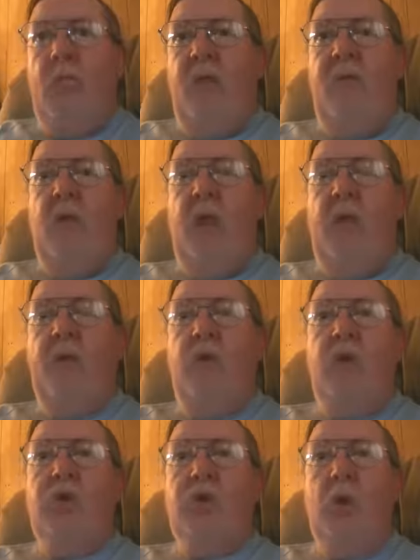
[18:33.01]
If you're having
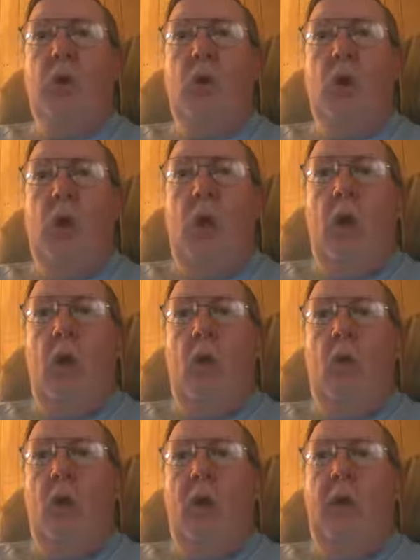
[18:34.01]
a sugar
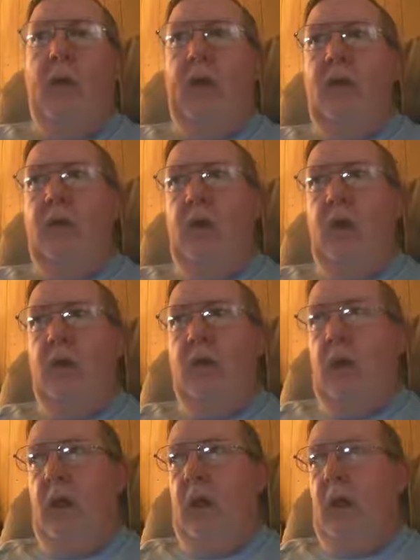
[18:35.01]
low and,
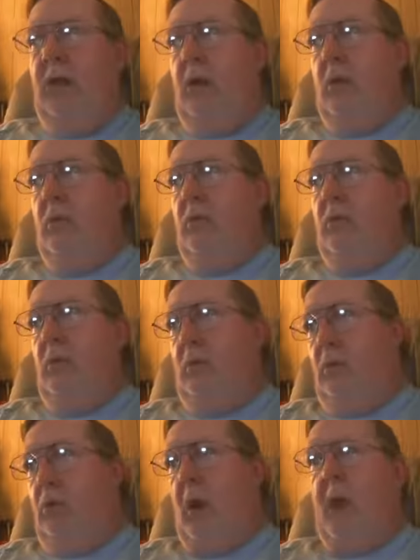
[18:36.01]
and uh, you're
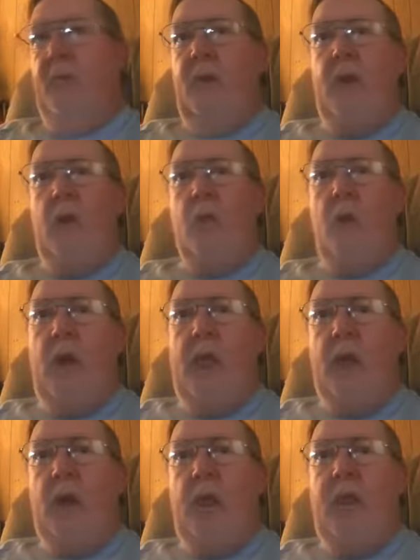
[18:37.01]
driving
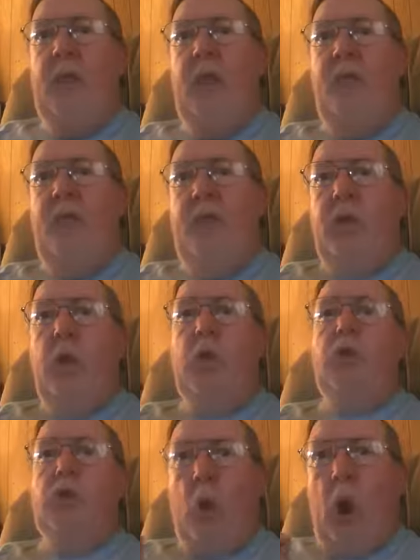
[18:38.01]
erratically, they think you're
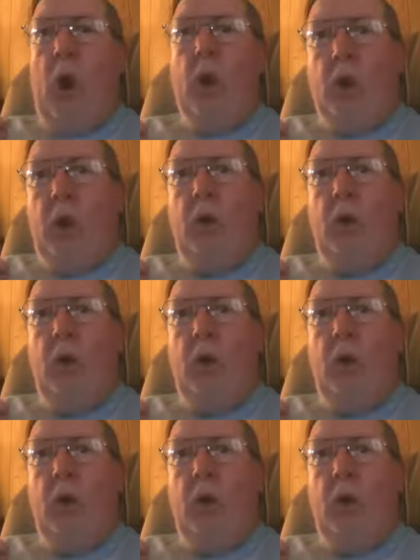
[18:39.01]
drunk.